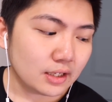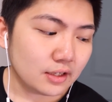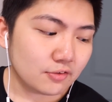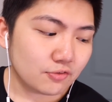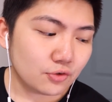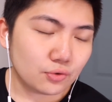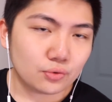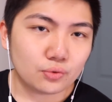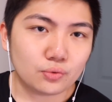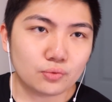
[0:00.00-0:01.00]
If
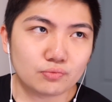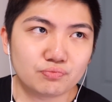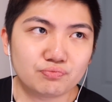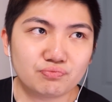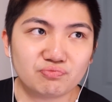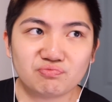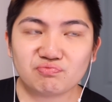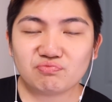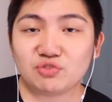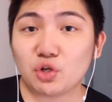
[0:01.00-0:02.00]
you
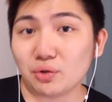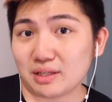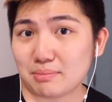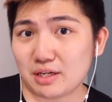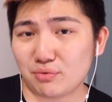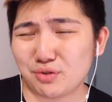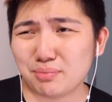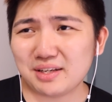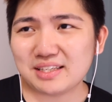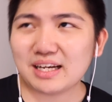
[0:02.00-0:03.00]
don't like making role
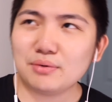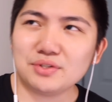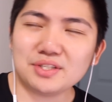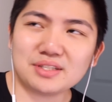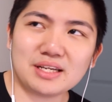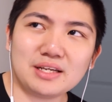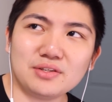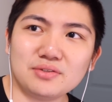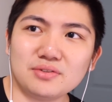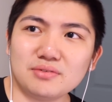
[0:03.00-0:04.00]
plays, I would just
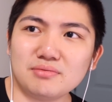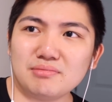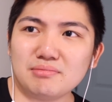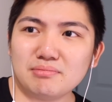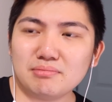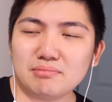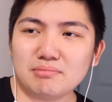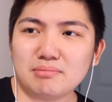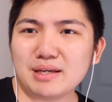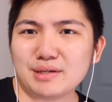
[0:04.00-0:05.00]
say
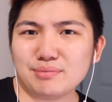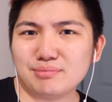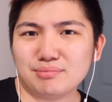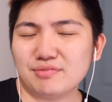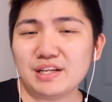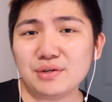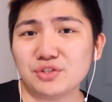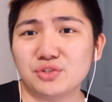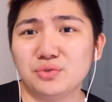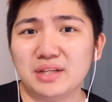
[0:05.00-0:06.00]
make
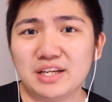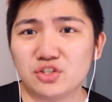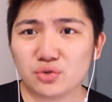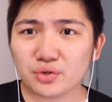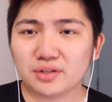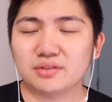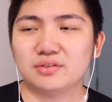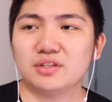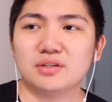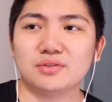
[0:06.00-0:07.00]
videos you enjoy.
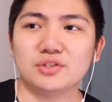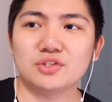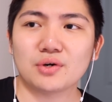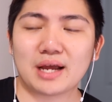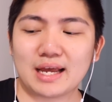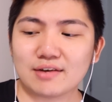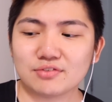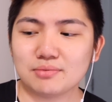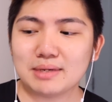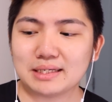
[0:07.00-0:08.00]
You know, you don't
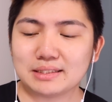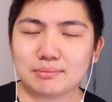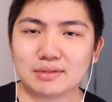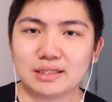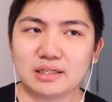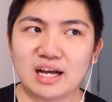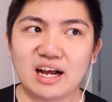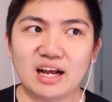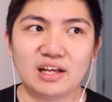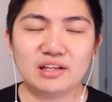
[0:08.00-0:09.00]
have to make something
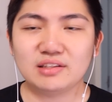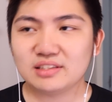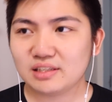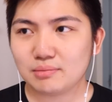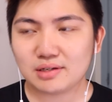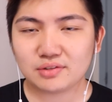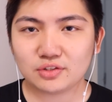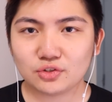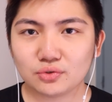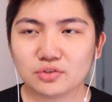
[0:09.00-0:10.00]
someone else
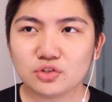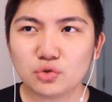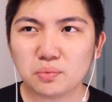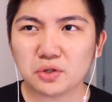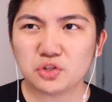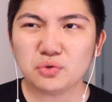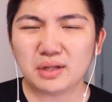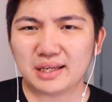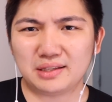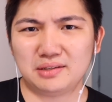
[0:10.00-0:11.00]
enjoy. Do what you
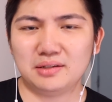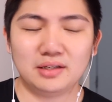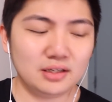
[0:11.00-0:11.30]
like.